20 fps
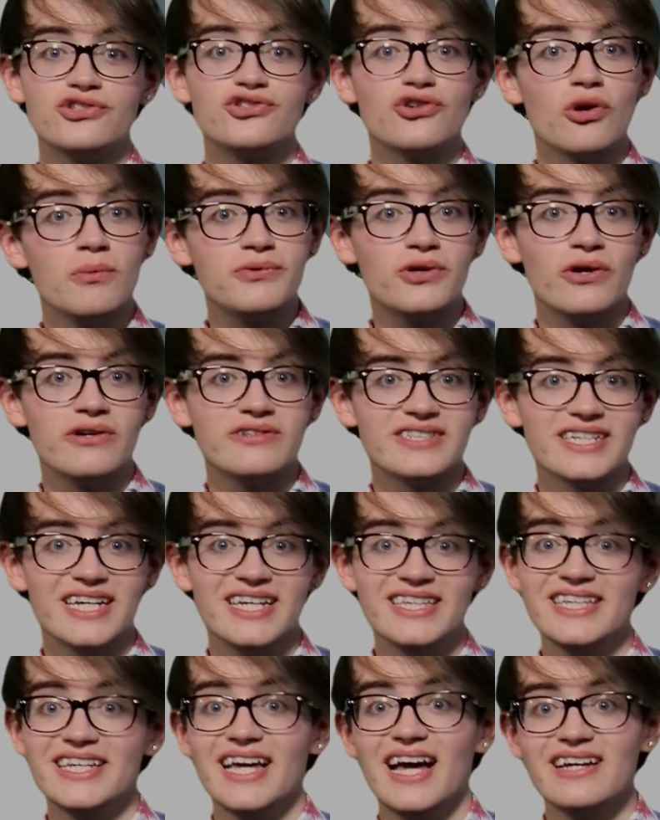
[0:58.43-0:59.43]
jump cutting
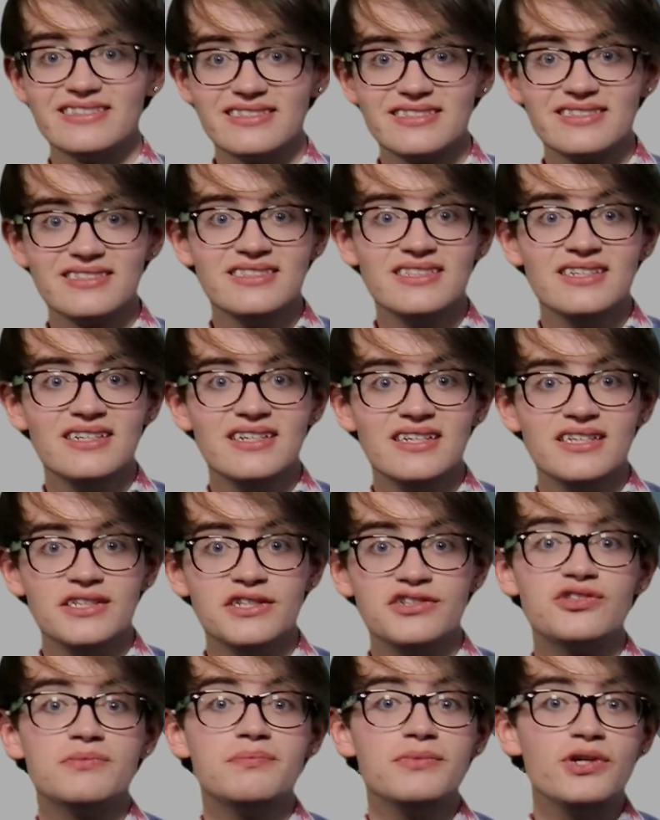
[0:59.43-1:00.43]
in the edit,
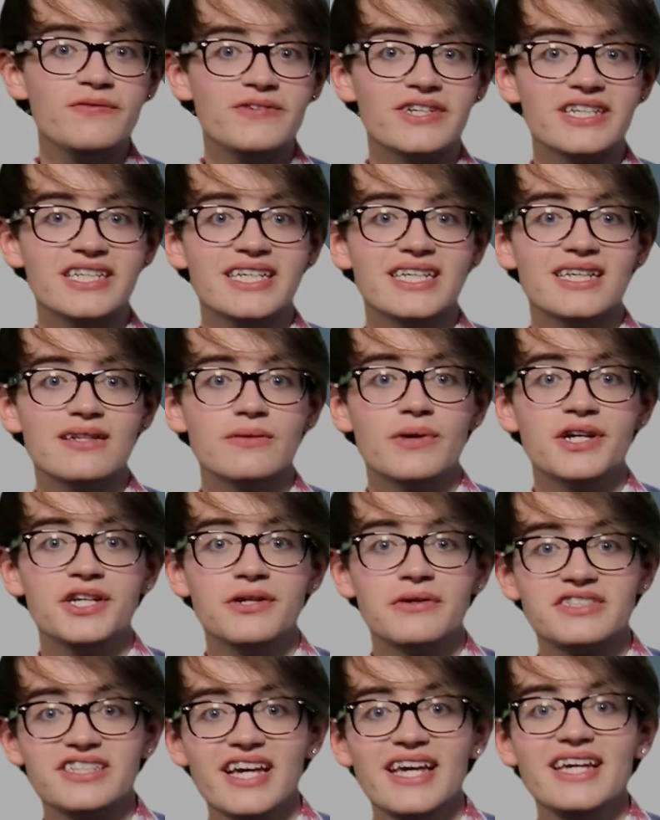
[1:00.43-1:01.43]
you should move it a little when
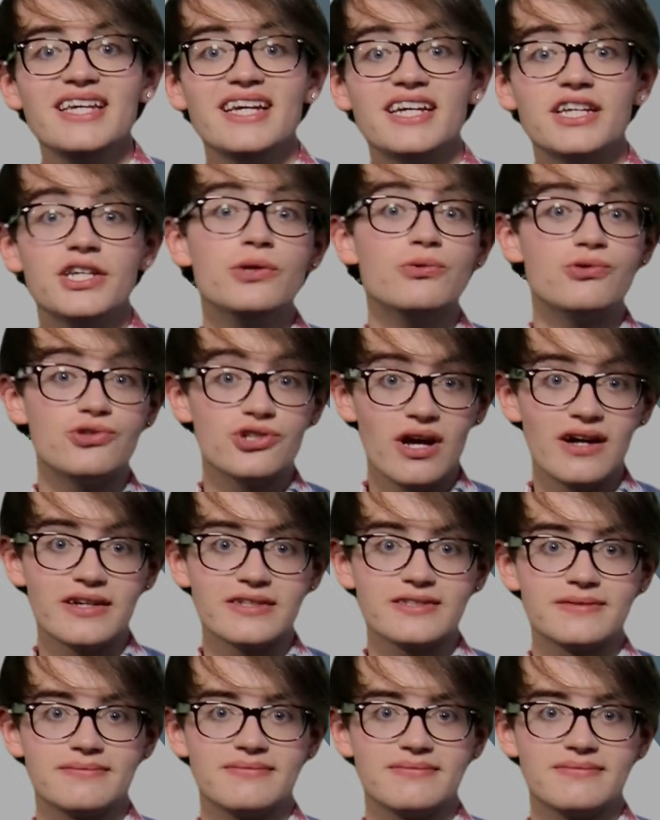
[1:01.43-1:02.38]
you're taking a new shot.